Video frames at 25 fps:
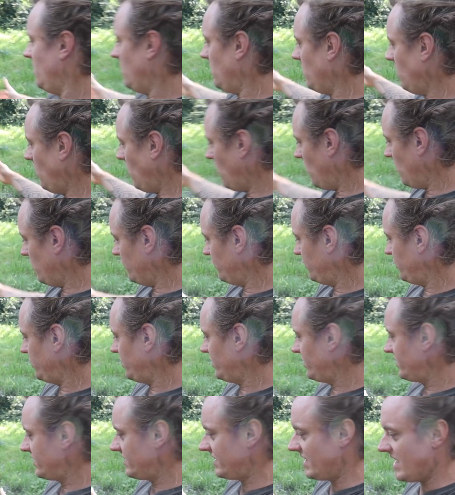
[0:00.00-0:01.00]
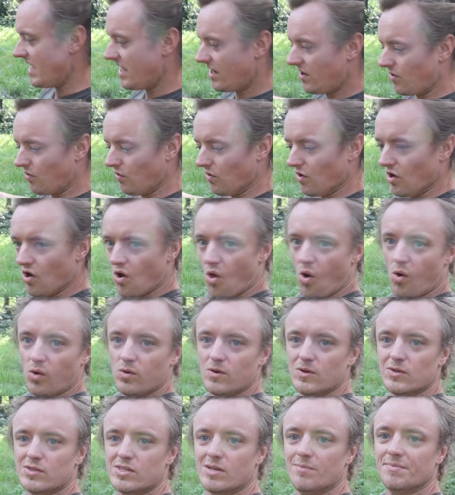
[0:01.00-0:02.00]
a large stick or a
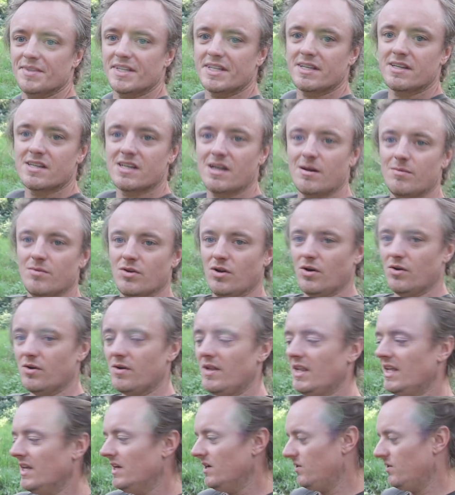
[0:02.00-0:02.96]
log or something could come along,